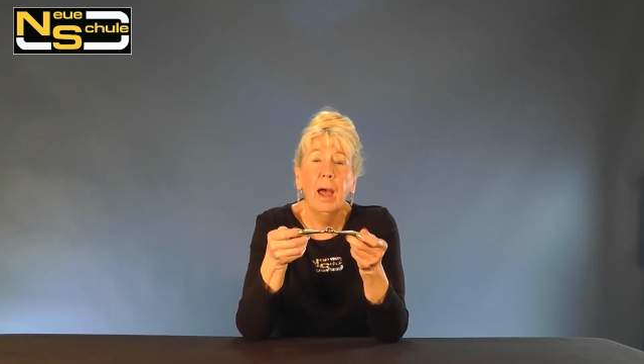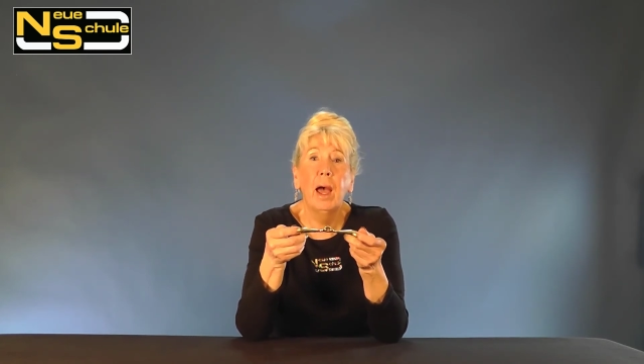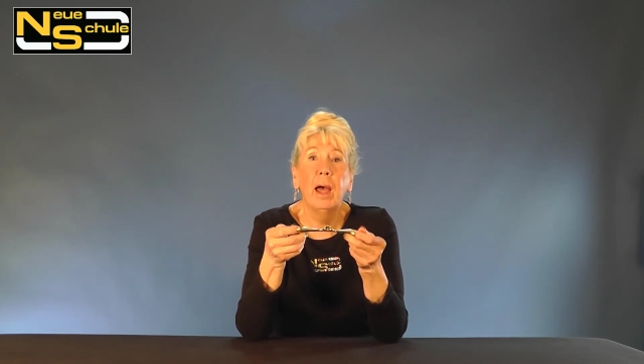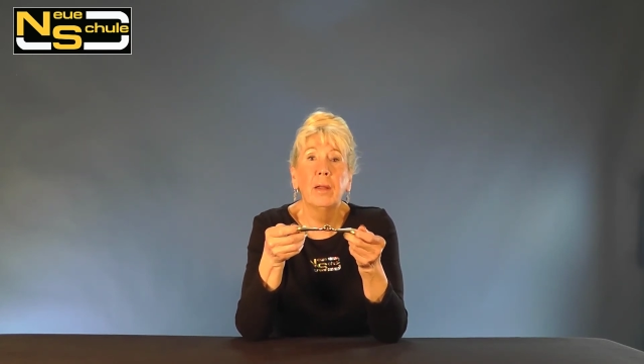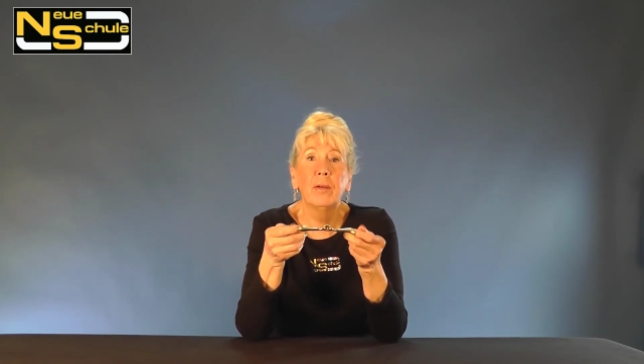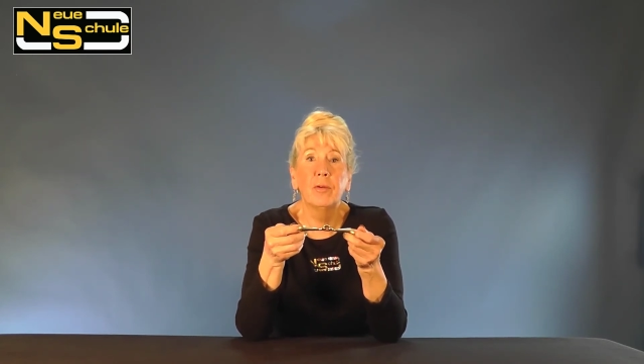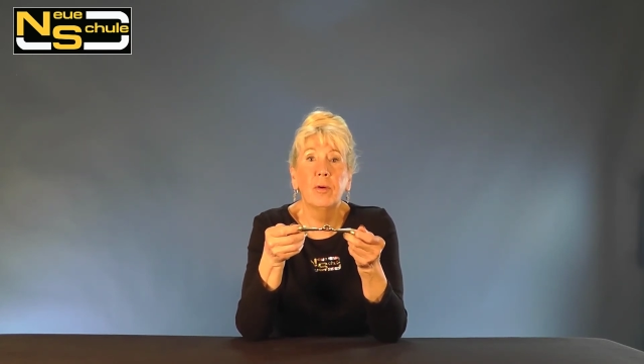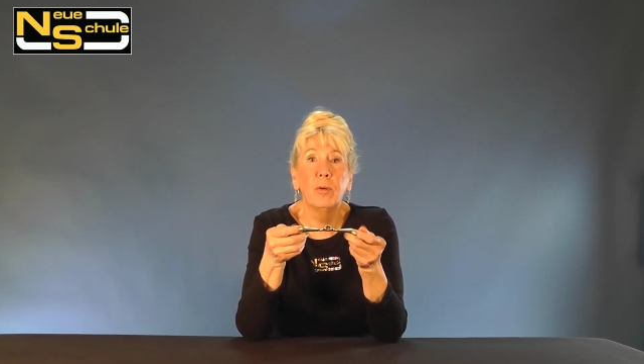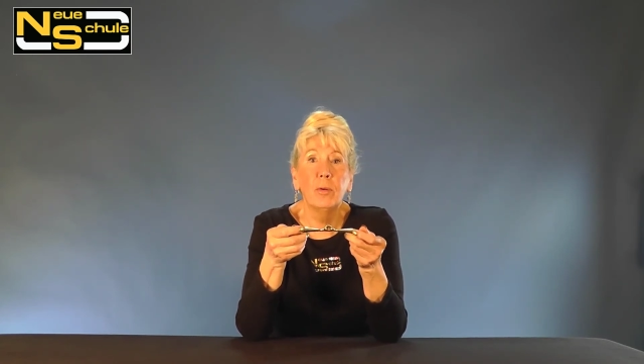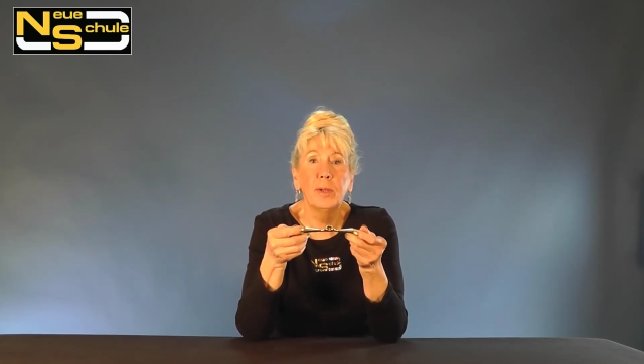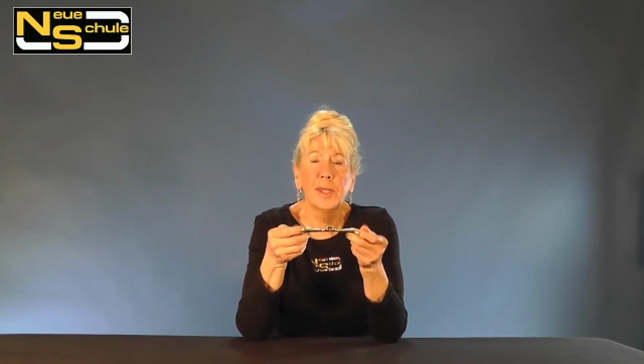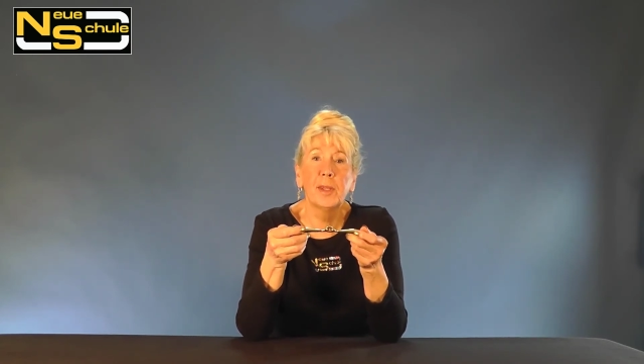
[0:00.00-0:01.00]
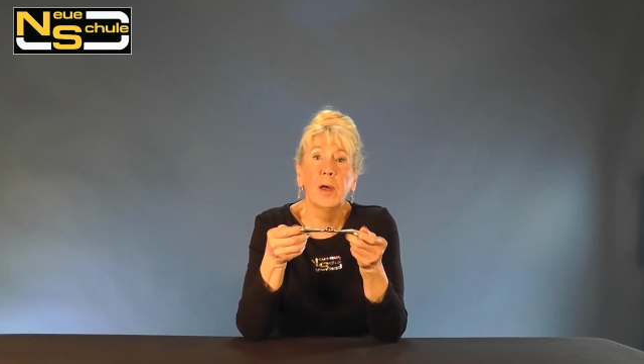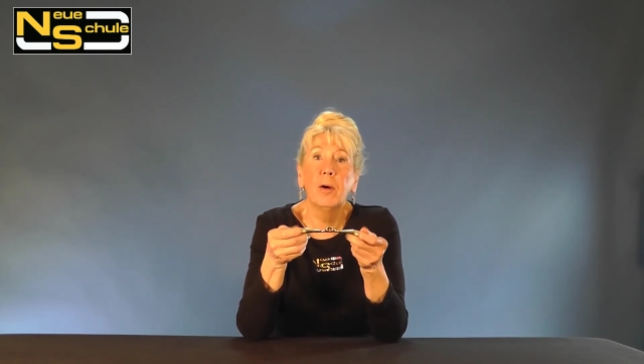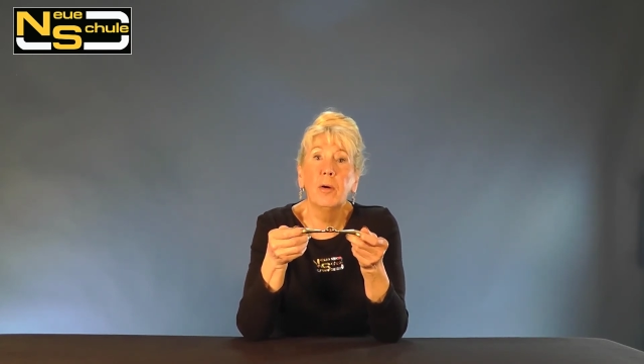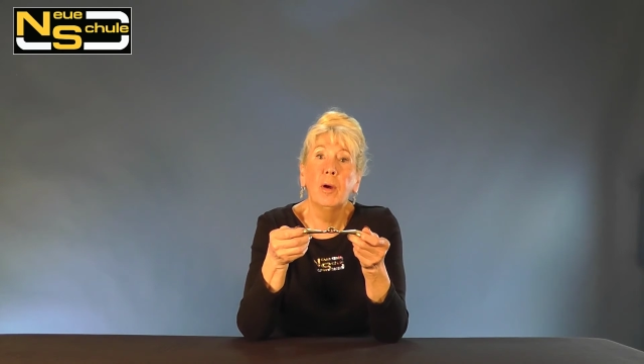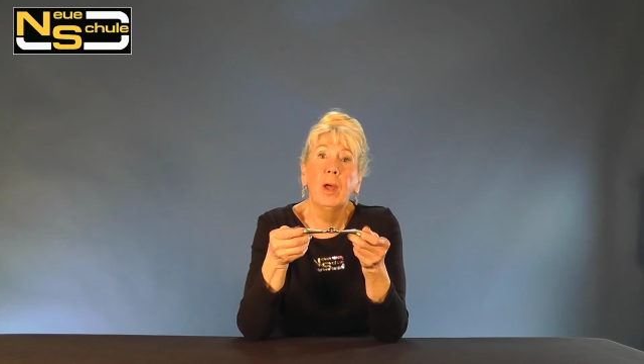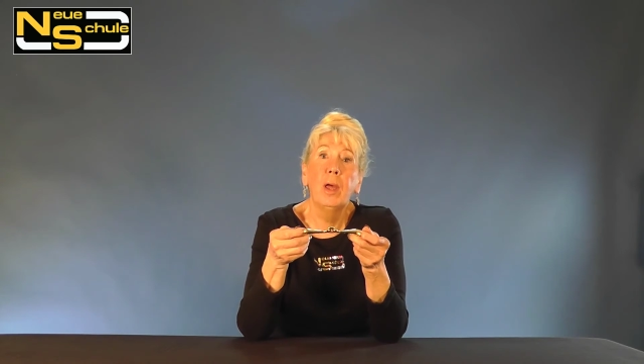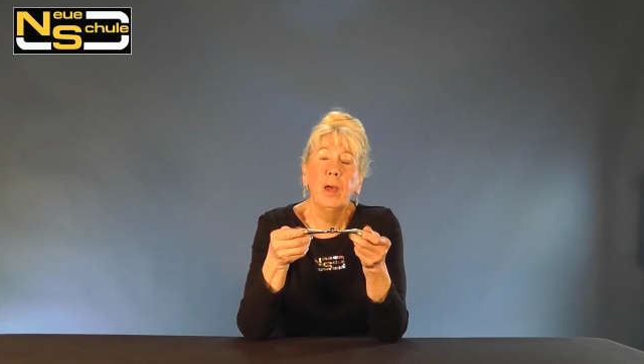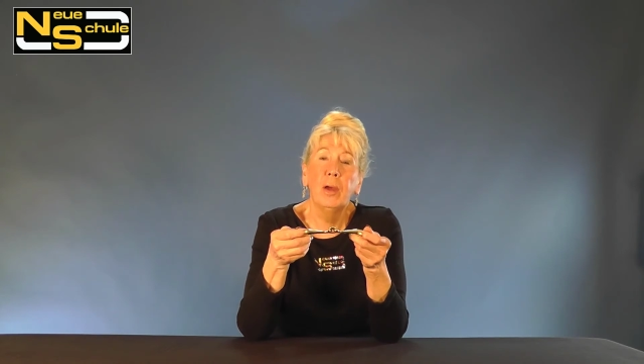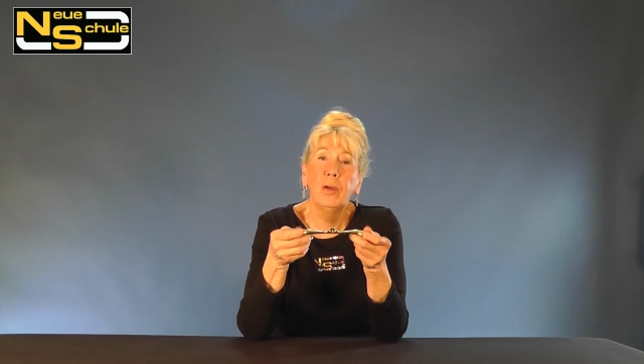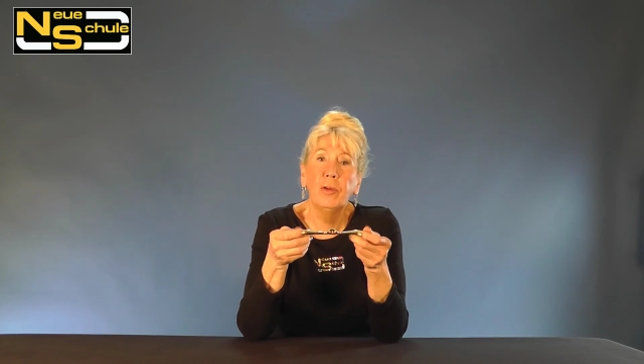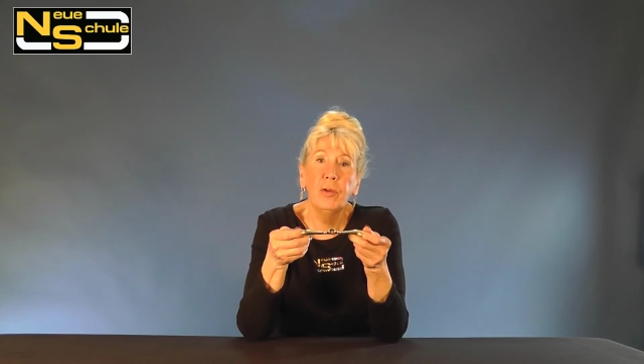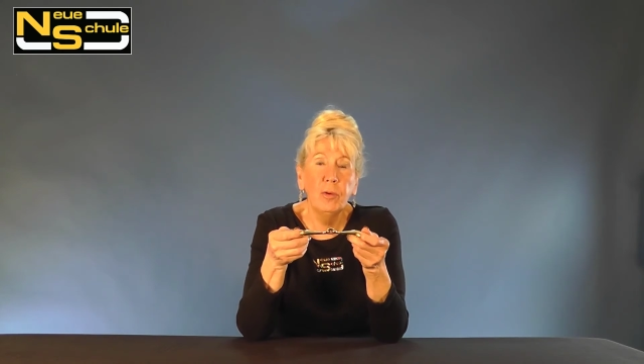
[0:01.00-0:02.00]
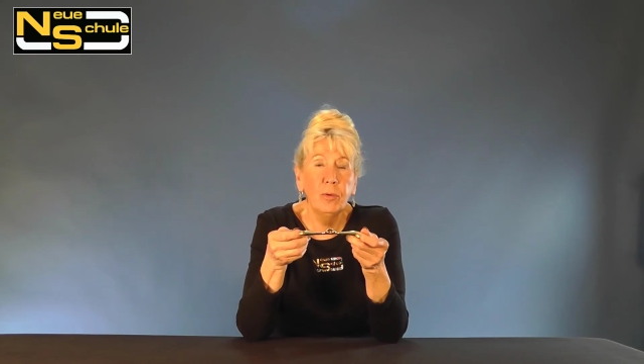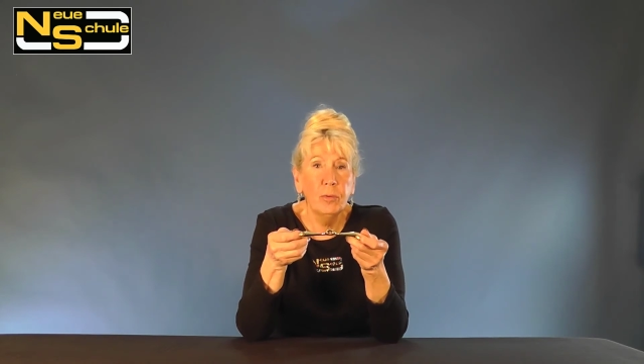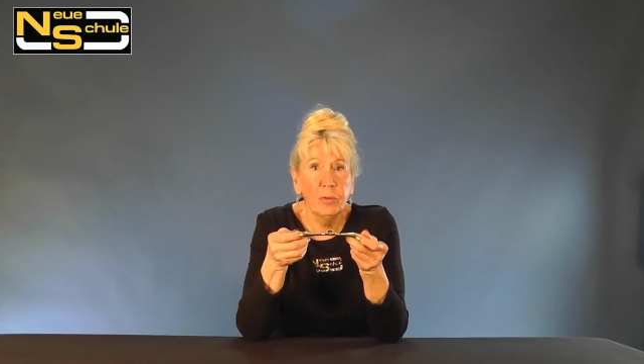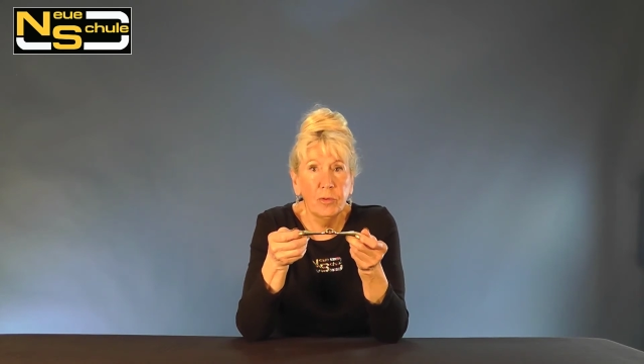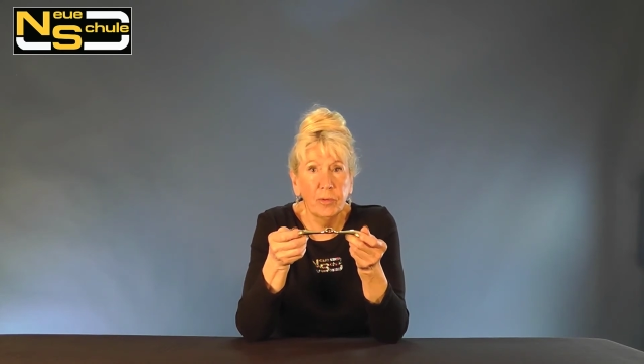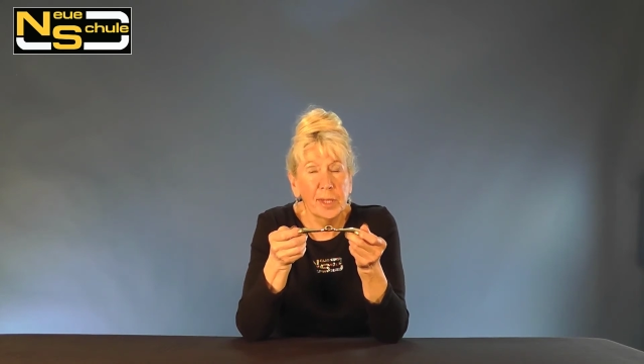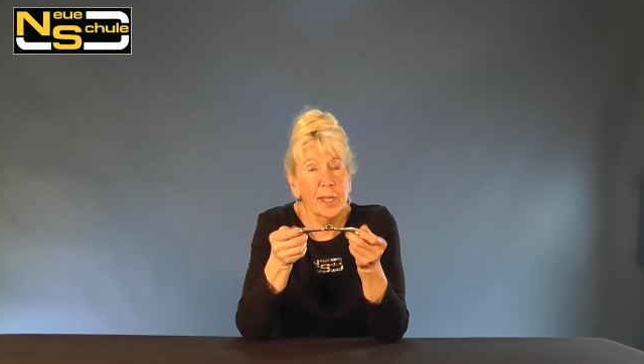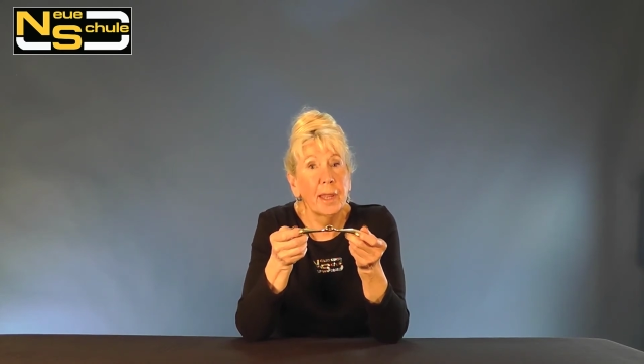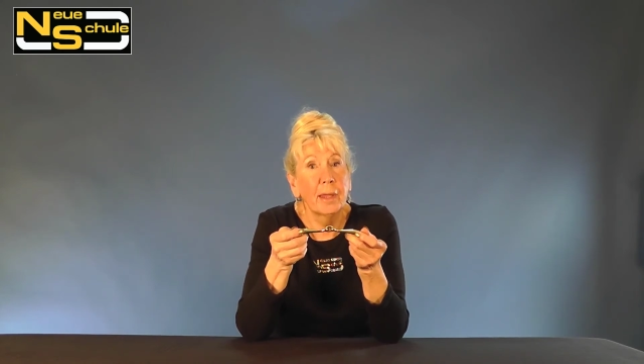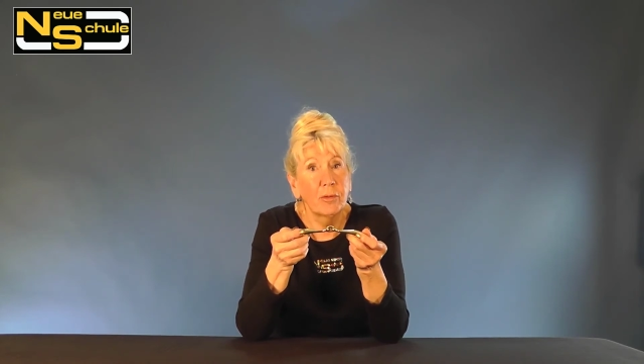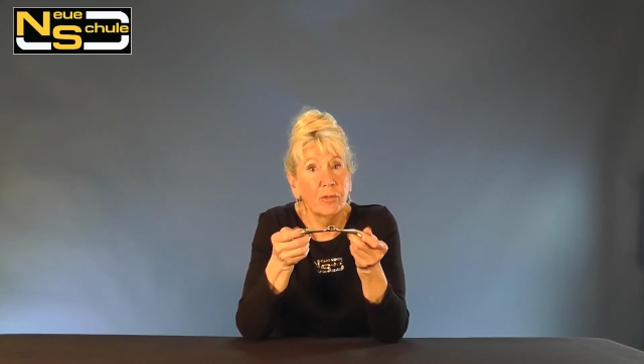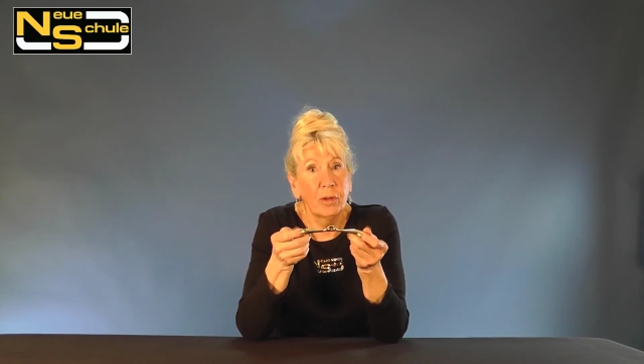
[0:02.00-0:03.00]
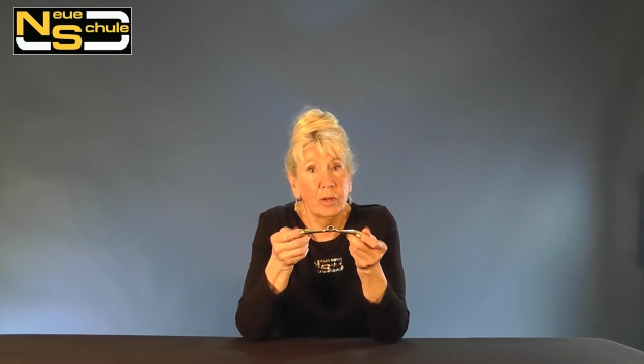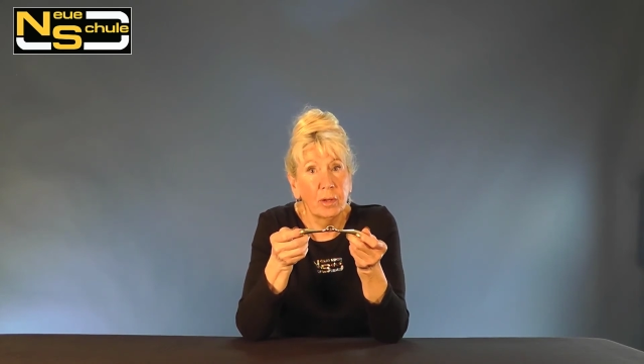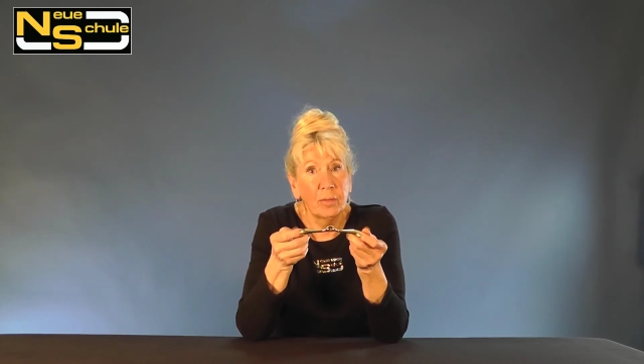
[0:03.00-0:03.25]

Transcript: and also a huge selection